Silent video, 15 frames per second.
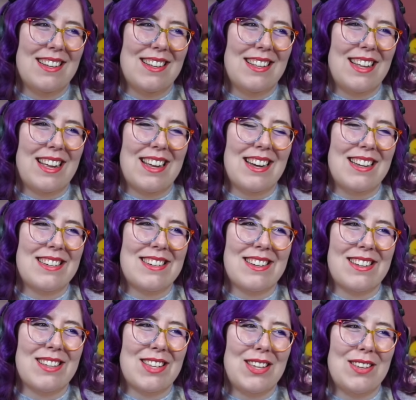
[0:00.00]
Like,
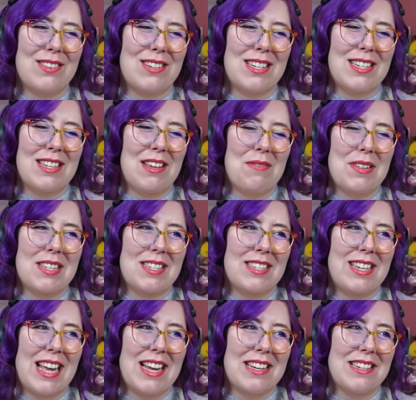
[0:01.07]
Godzilla, you didn't even
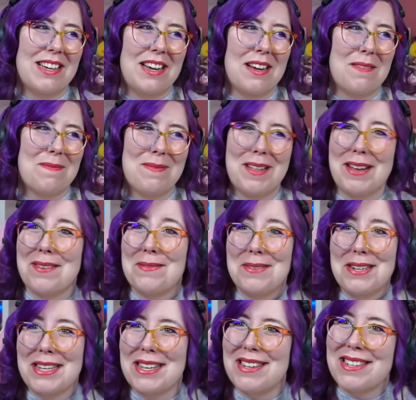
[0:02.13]
stand up. Like,
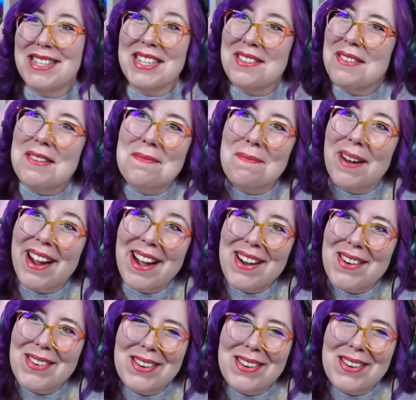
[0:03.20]
what are you doing, bro?